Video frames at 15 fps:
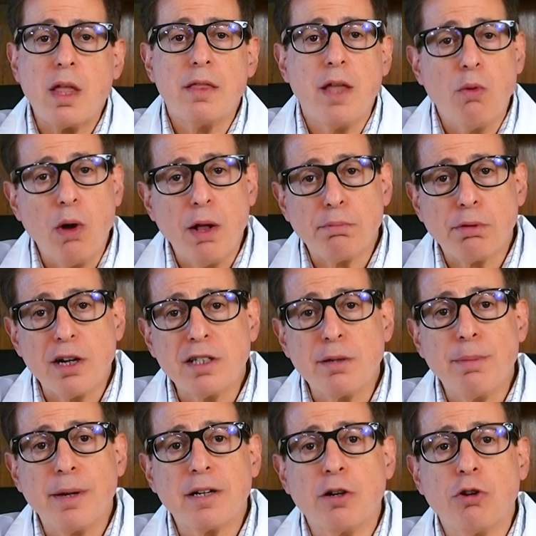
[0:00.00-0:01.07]
Now, while
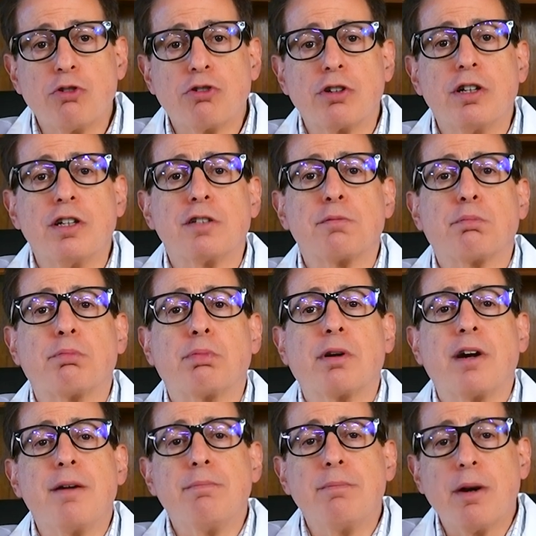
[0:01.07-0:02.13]
prosopagnosia is
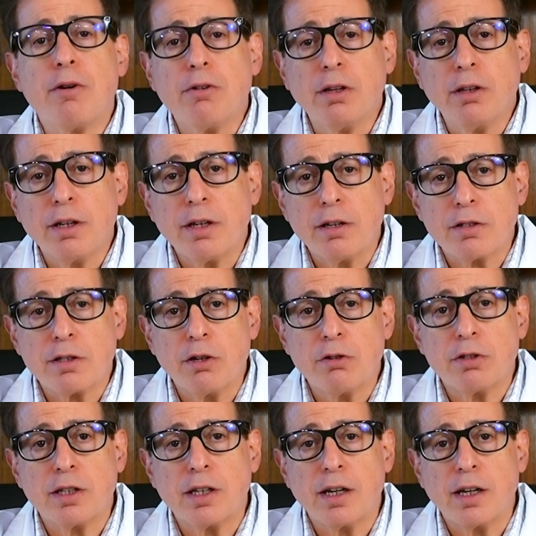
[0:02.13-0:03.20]
primarily
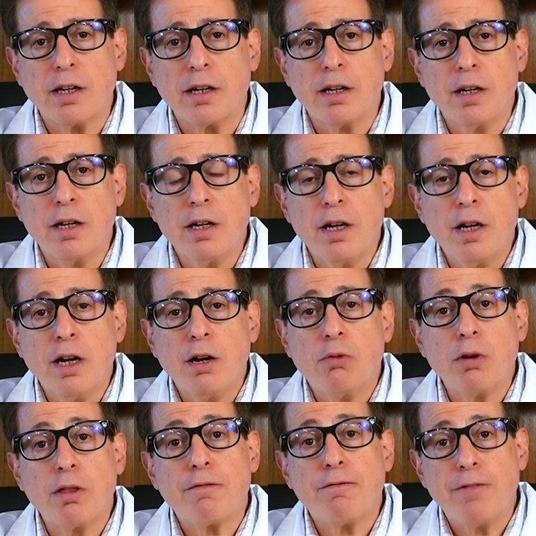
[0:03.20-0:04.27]
associated
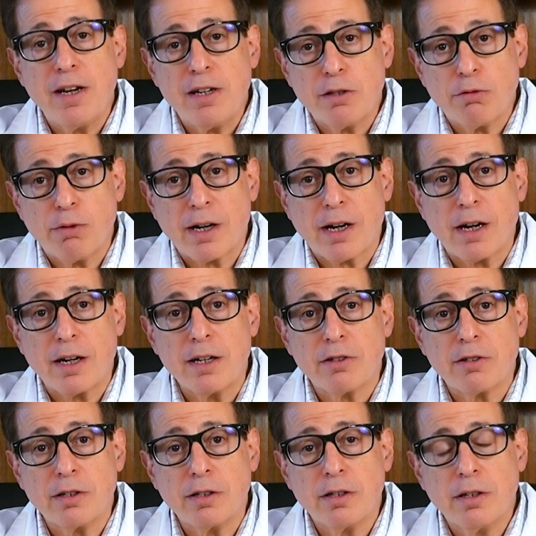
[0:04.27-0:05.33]
with face
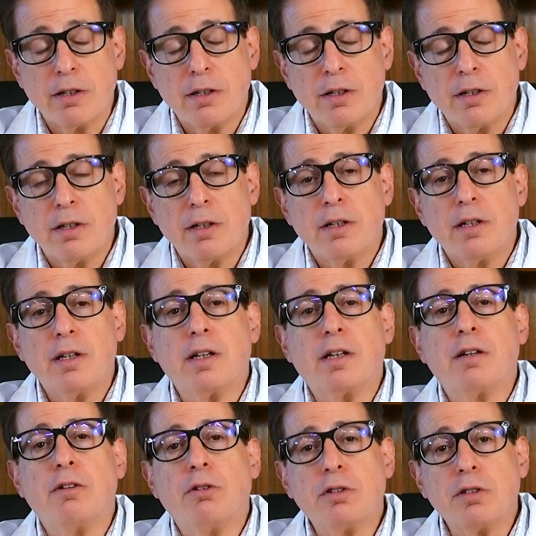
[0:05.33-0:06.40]
recognition, it
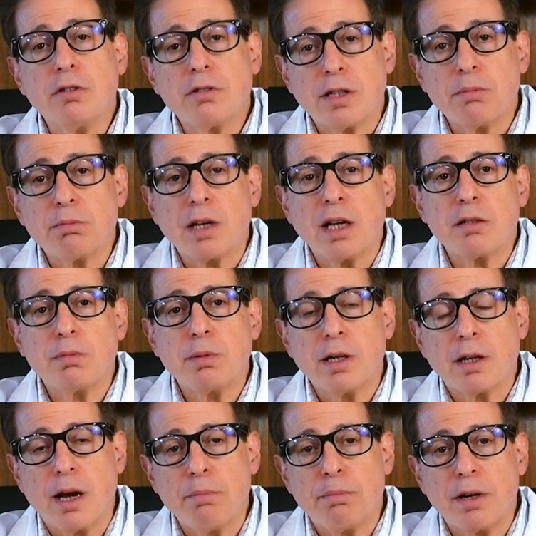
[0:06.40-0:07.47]
can also sometimes be
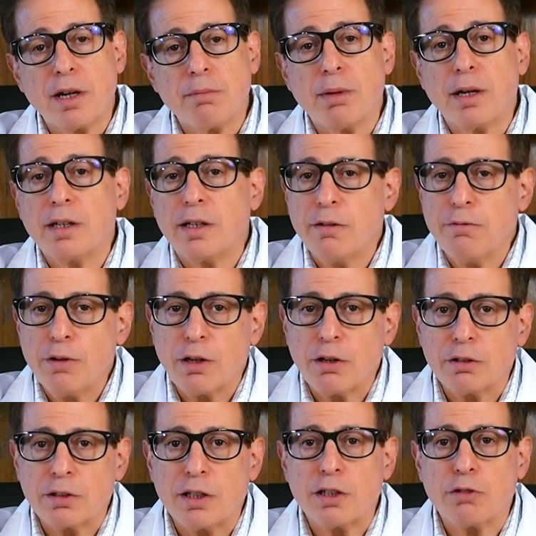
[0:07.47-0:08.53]
accompanied by
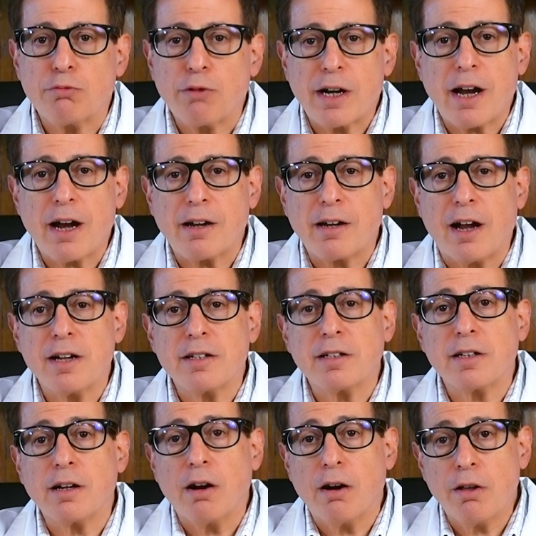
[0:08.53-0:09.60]
difficulties in
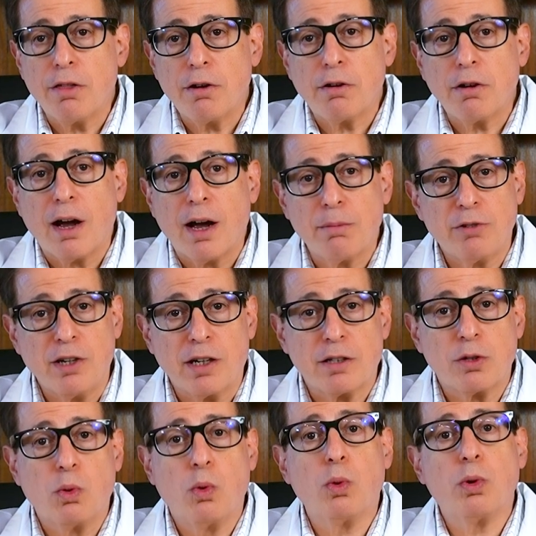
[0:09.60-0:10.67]
recognizing other
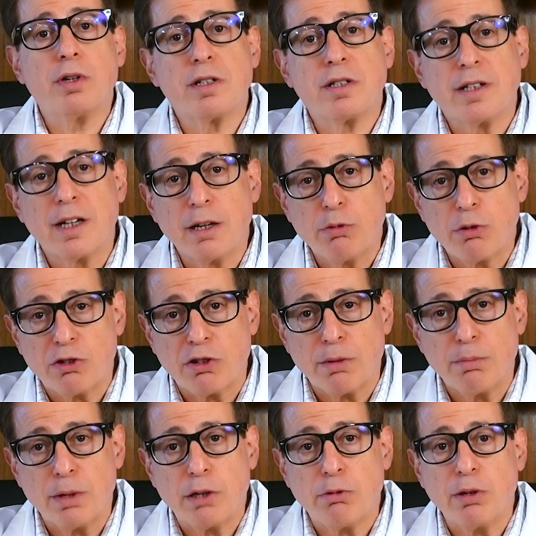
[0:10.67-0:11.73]
objects or
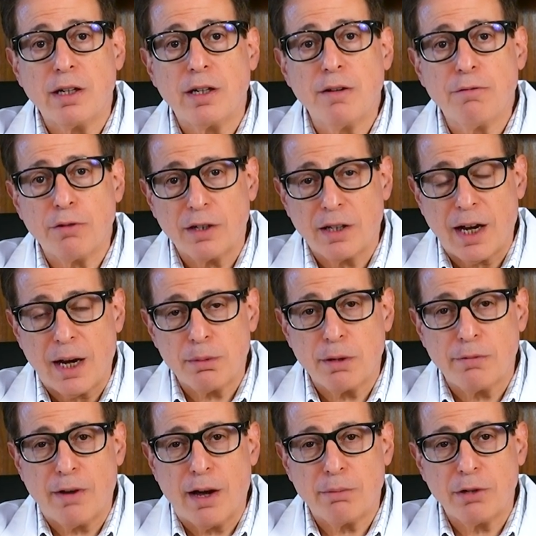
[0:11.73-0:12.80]
distinguishing between different types
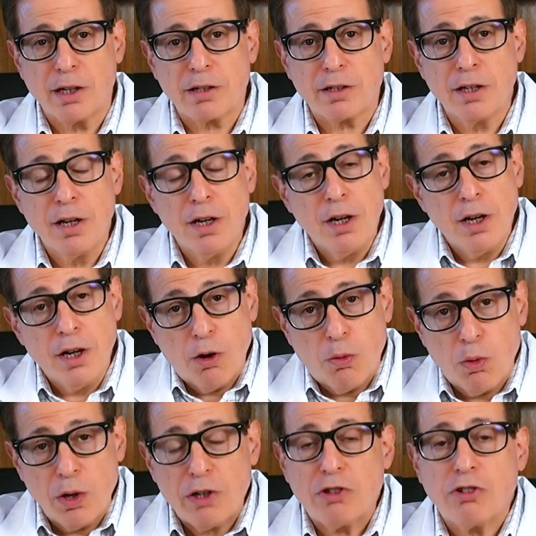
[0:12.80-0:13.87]
of objects,
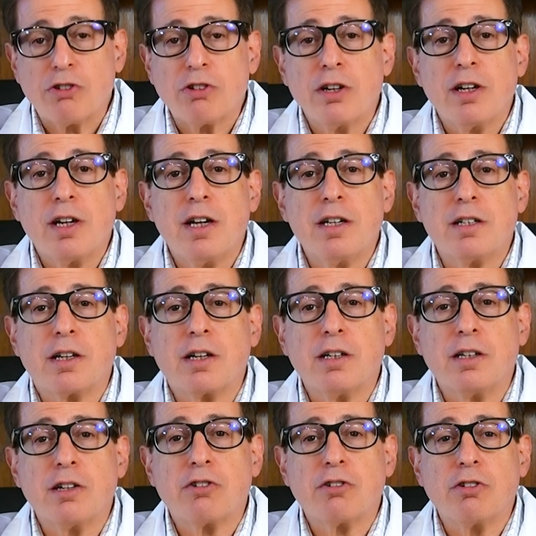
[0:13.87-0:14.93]
which is a
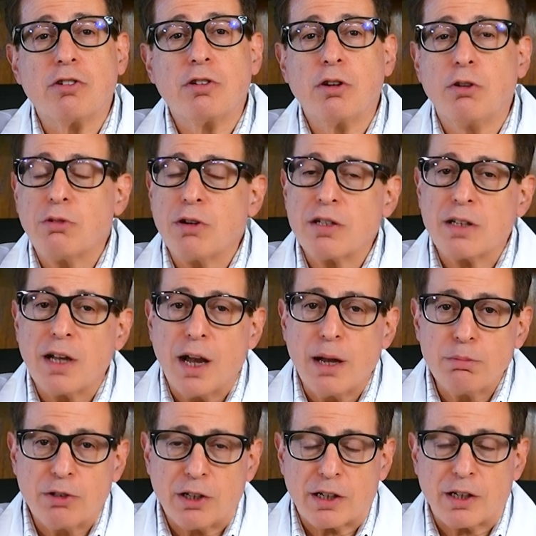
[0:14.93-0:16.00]
condition known as
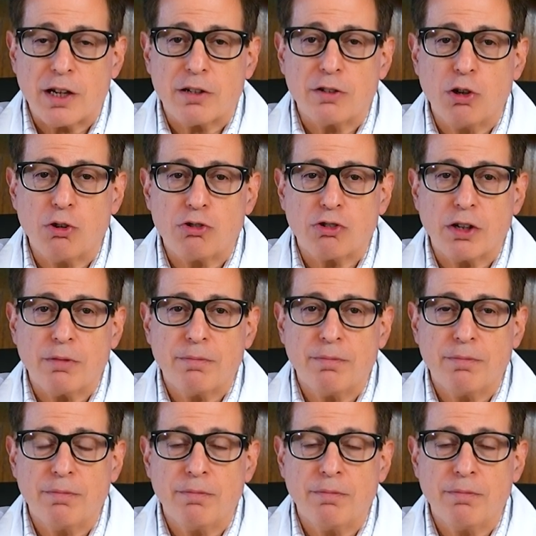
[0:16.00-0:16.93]
object agnosia.